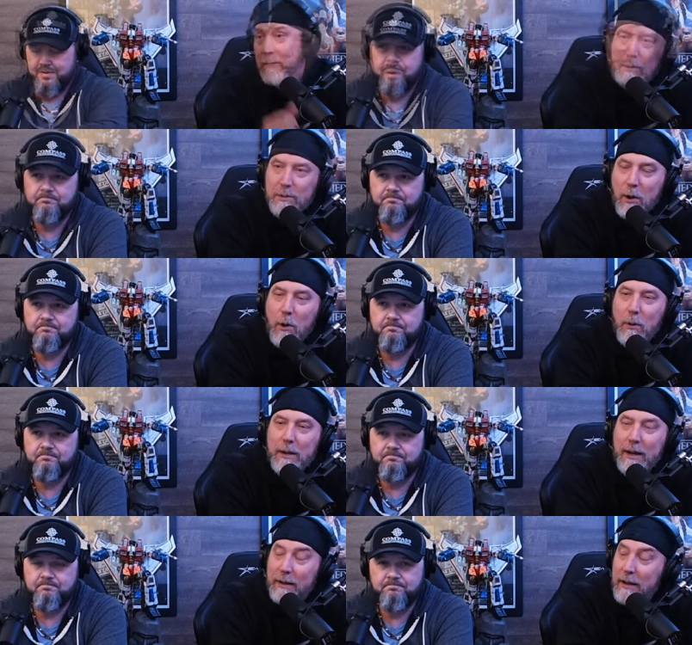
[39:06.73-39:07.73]
Speaker 1: So
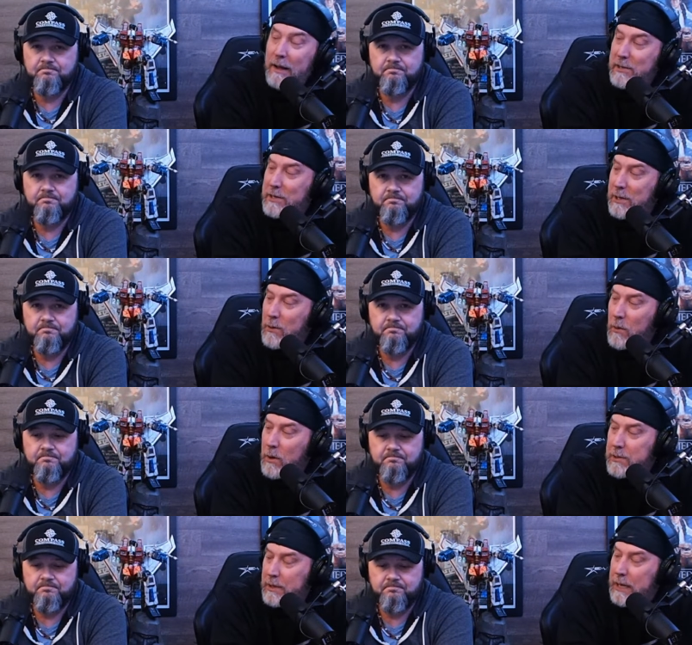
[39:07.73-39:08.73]
yeah, a lot of shit going
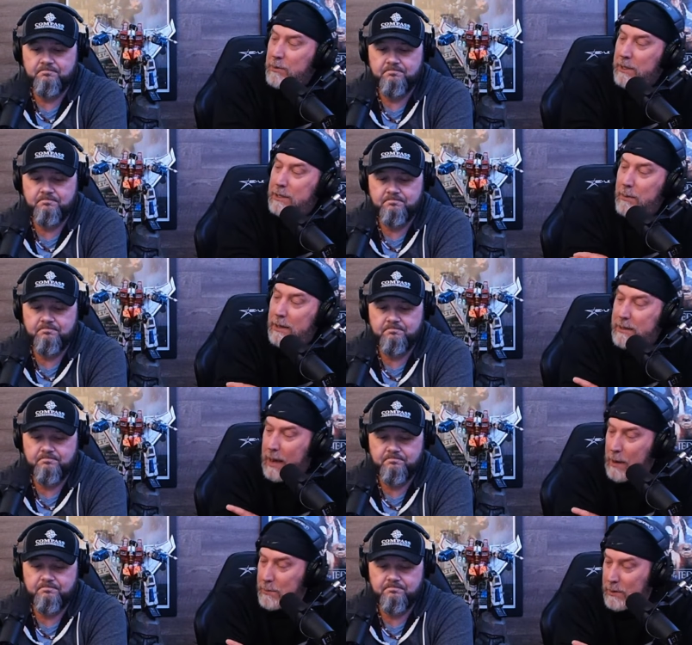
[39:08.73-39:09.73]
on. So next week's the big
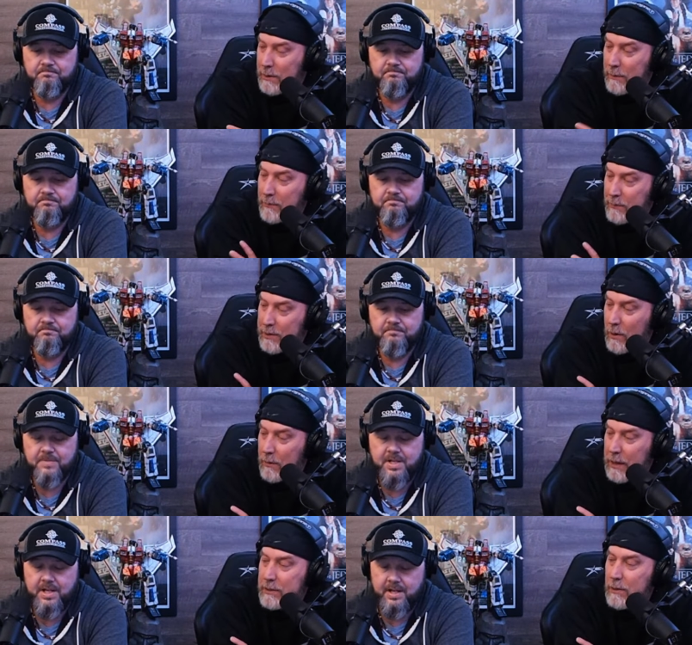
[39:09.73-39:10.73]
time jump. So
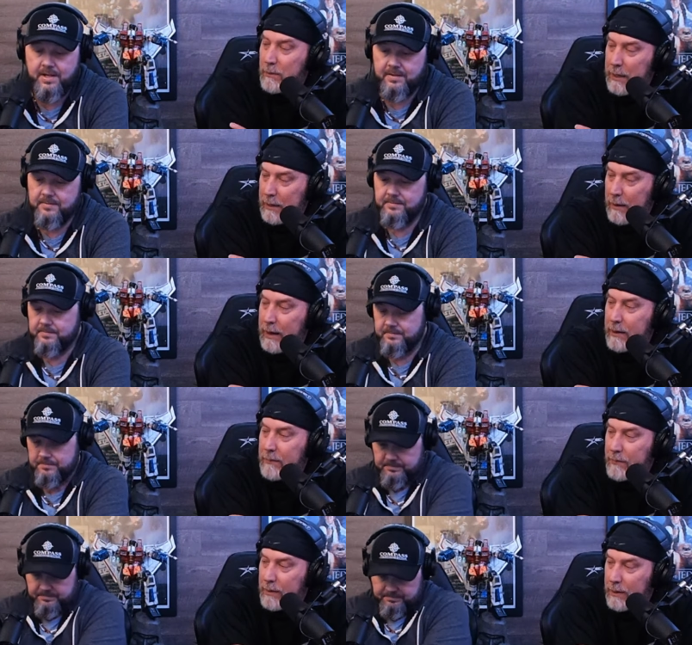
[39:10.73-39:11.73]
that's yeah. going to be like the